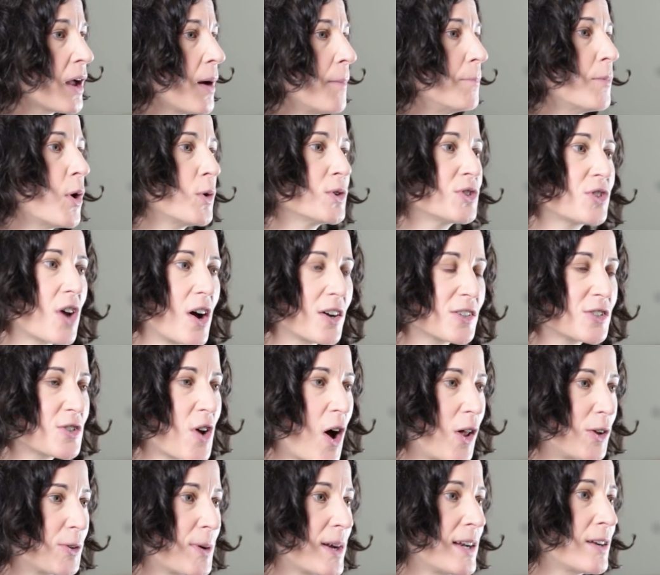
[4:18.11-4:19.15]
Most dogs
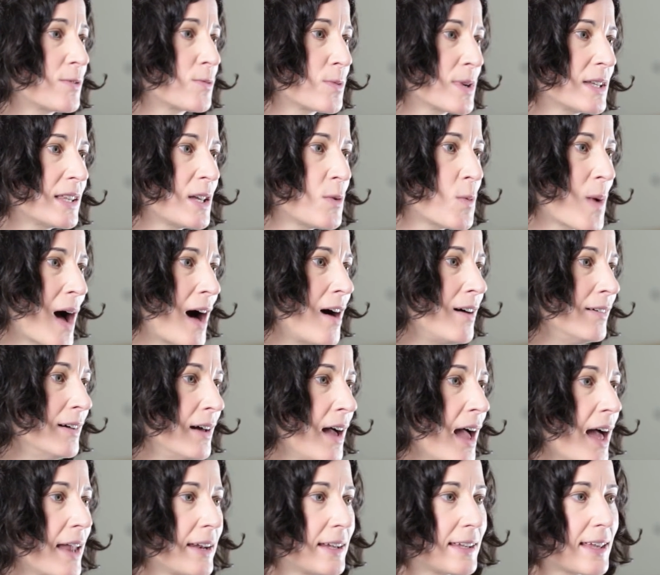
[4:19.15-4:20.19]
tolerate it really well,
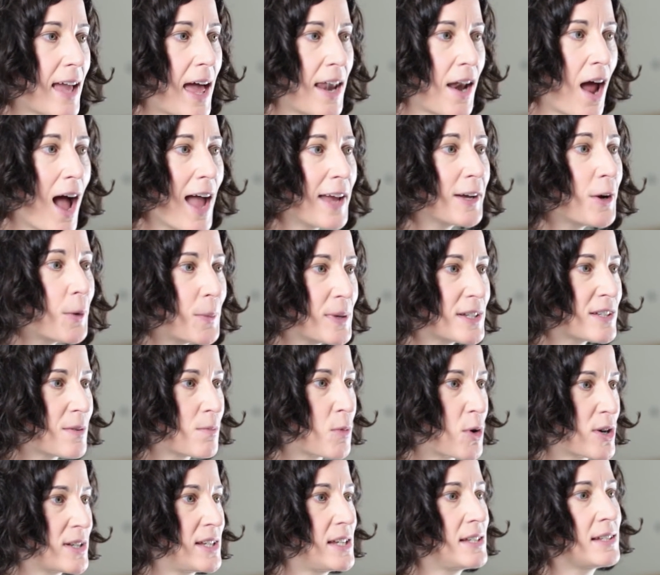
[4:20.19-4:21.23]
and again, I go into
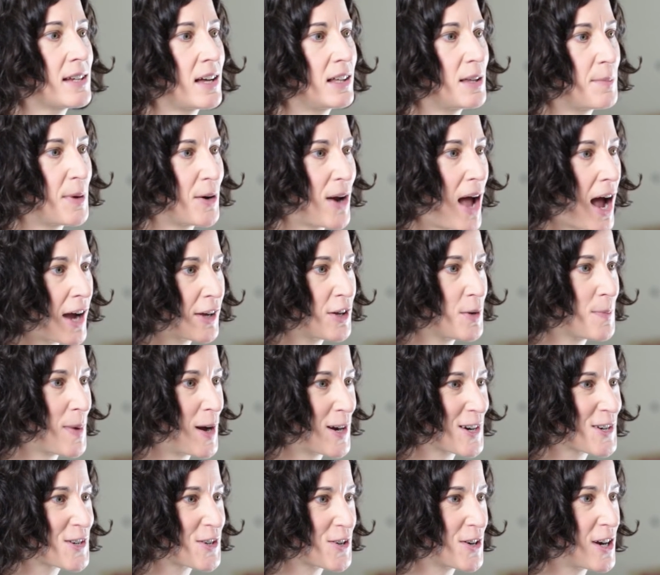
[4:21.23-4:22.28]
more detail about
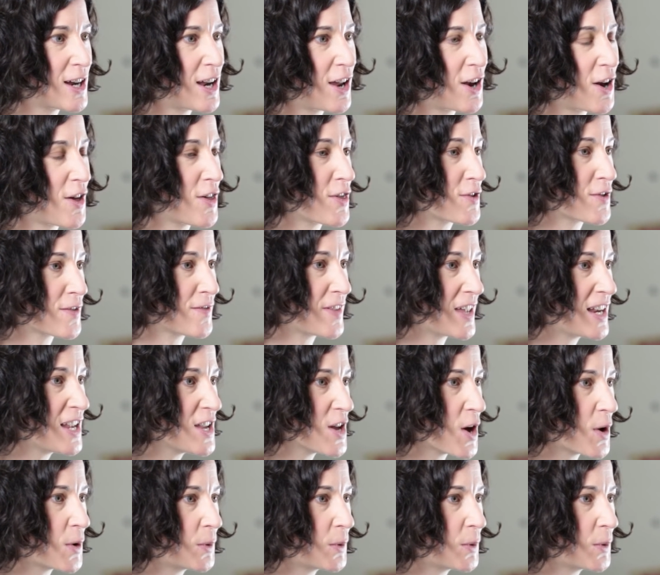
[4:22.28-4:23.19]
acupuncture in another video.